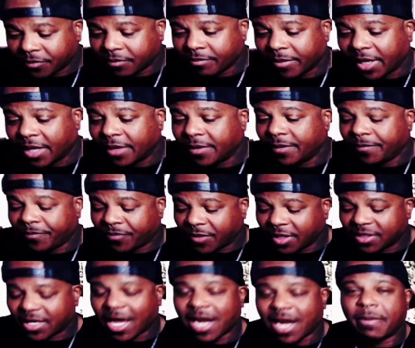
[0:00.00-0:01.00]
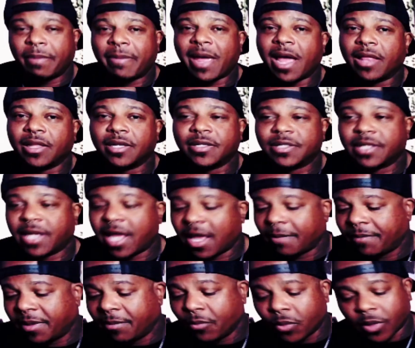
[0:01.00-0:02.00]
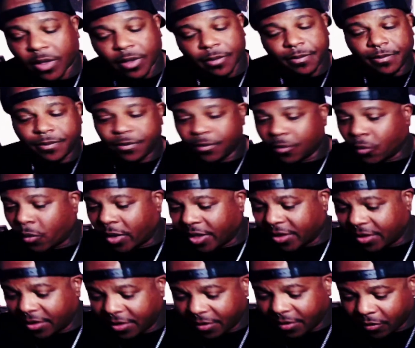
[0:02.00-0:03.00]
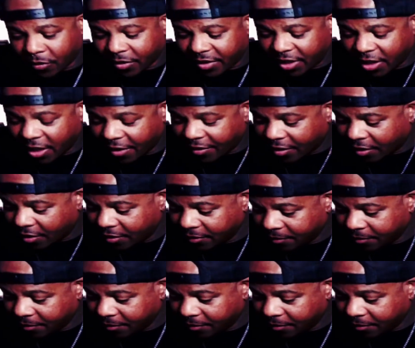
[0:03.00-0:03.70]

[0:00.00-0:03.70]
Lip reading: But it's got to be balanced. It can't be more one or the other.